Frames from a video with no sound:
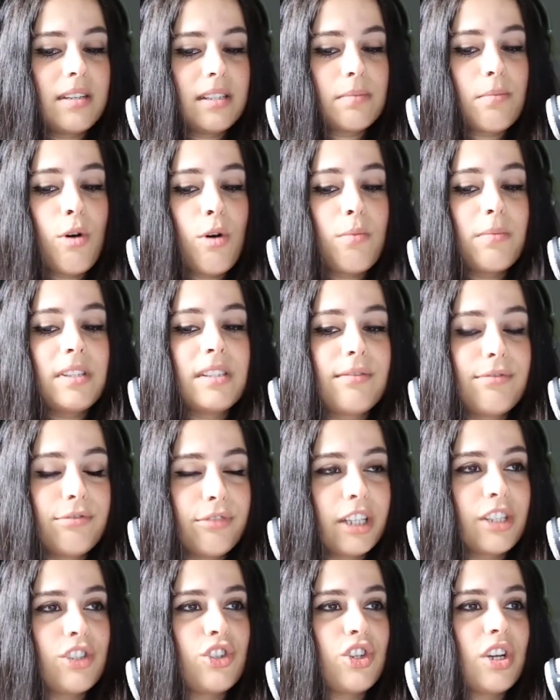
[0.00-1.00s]
moments of
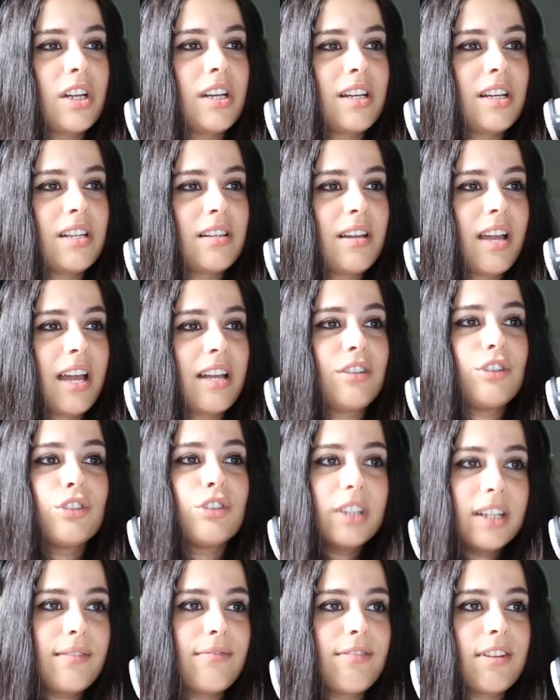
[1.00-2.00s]
friction and
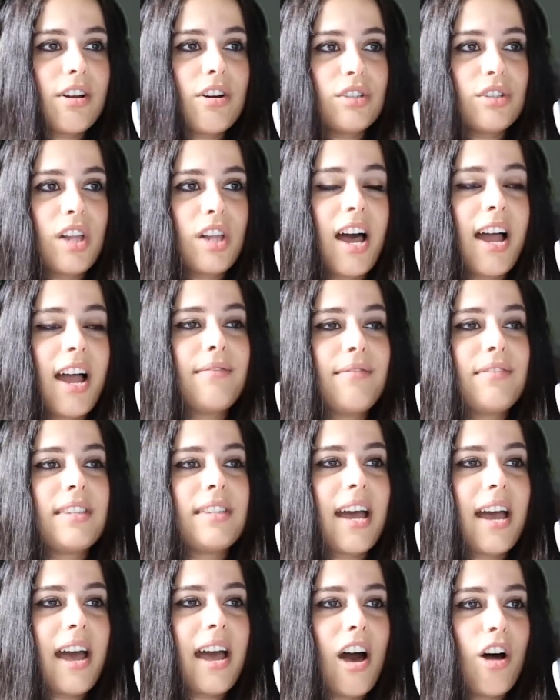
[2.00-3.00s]
grief in our lives
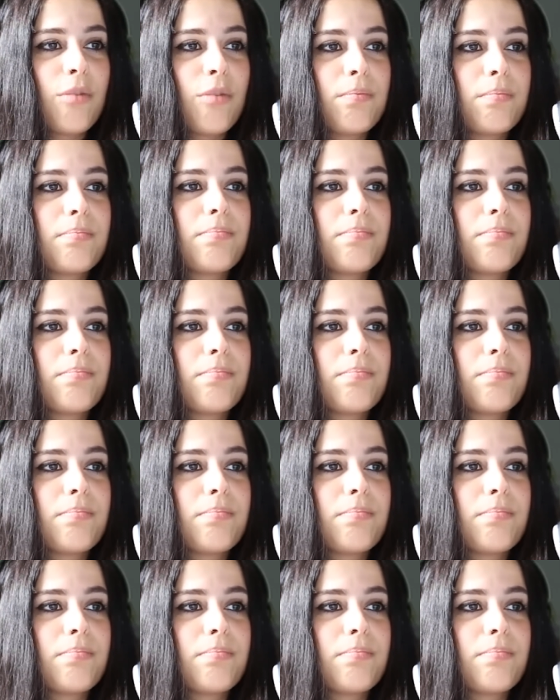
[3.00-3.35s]
that help